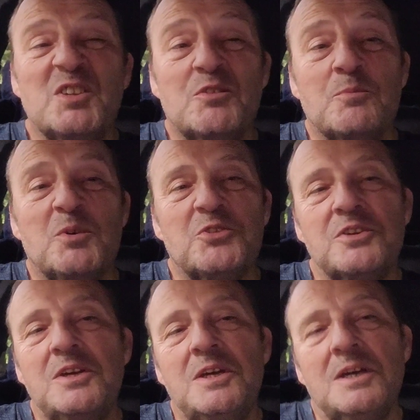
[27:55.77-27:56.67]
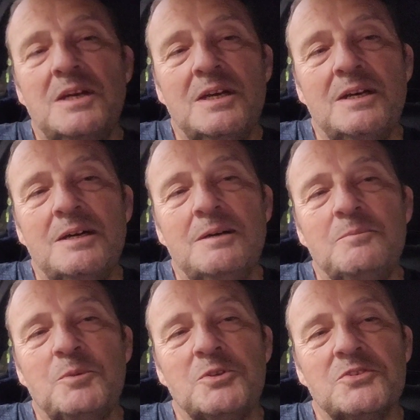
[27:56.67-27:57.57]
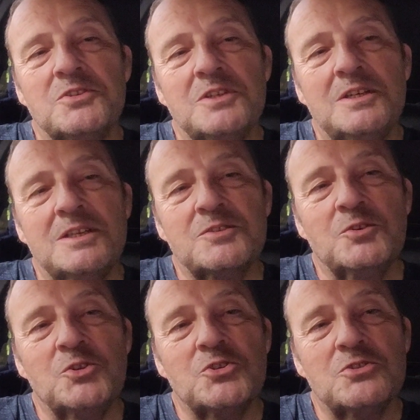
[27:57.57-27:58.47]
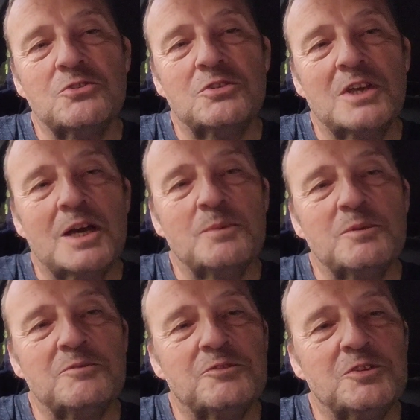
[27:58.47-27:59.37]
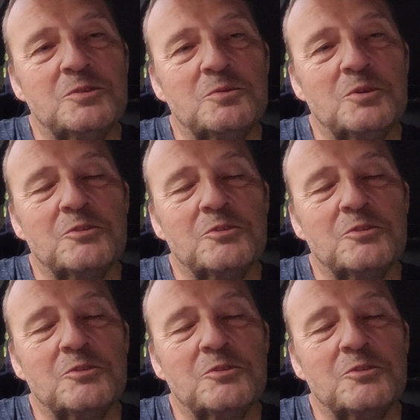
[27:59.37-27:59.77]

Secret Bothy, but let's call it shooting cabin for